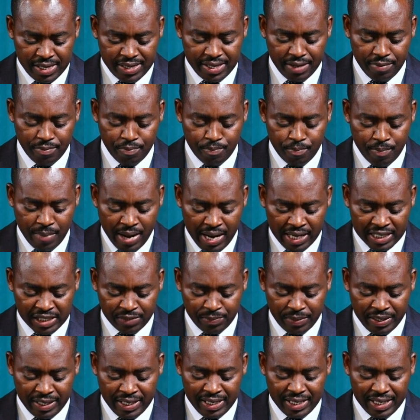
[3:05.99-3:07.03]
There
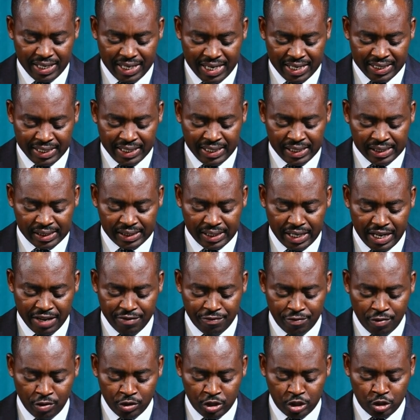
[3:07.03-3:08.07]
must be earnest
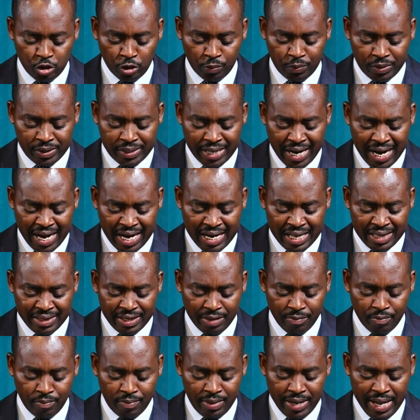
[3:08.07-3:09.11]
effort to obtain
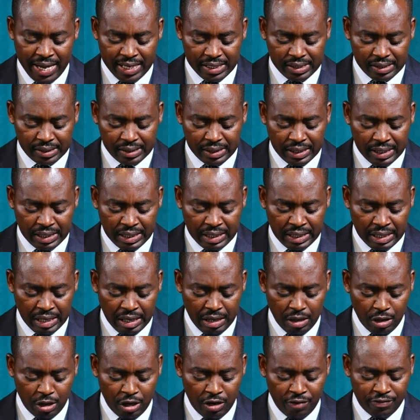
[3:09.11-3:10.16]
the
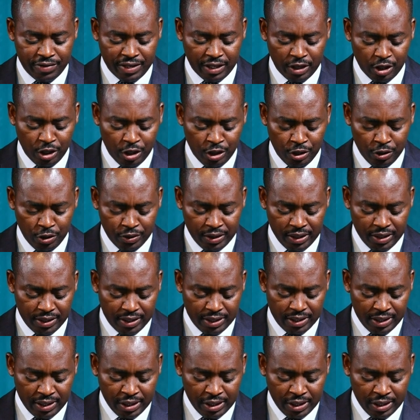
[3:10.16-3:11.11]
blessing of the Lord.